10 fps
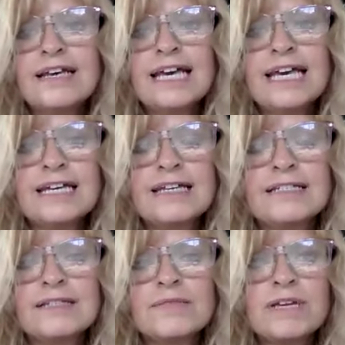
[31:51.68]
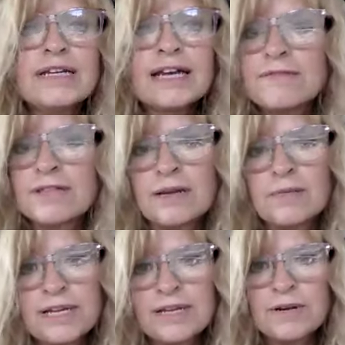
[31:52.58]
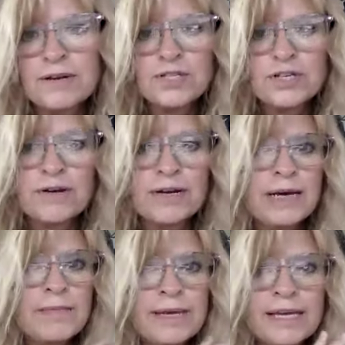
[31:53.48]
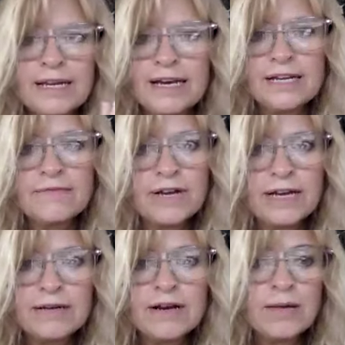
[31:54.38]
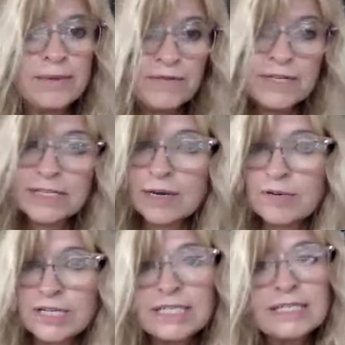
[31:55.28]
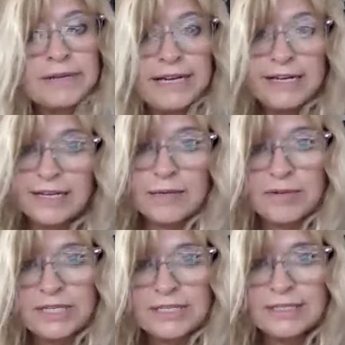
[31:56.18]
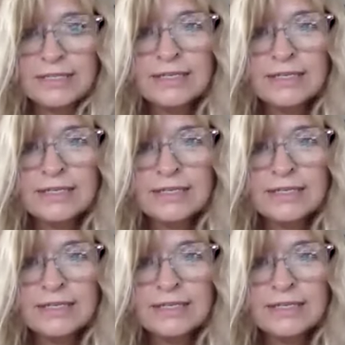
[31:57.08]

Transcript: and we didn't have a lot of money when i was growing up and i never had all my friends got braces but i didn't get braces